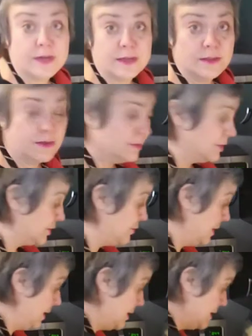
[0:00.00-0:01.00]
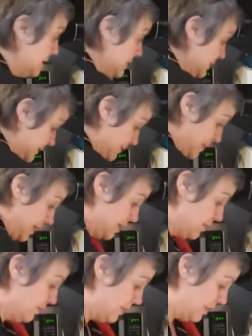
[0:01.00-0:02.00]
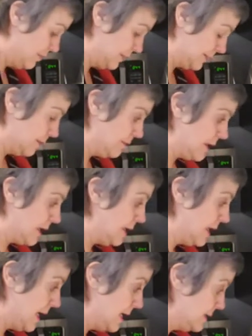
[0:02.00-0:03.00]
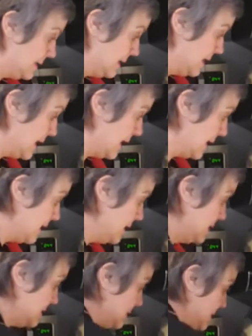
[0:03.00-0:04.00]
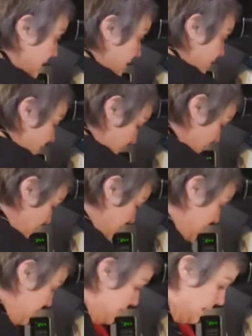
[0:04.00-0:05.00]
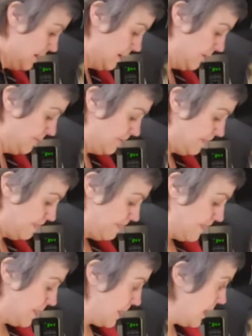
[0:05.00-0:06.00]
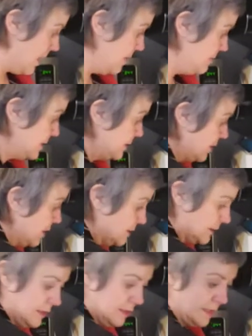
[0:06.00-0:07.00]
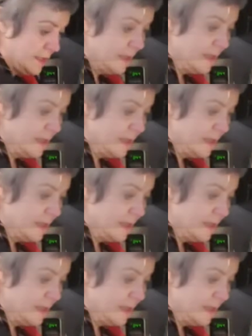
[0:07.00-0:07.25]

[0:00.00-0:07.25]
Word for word: a little sweetness. It might go well with some anise and that kind of stuff. Um, I'm just constantly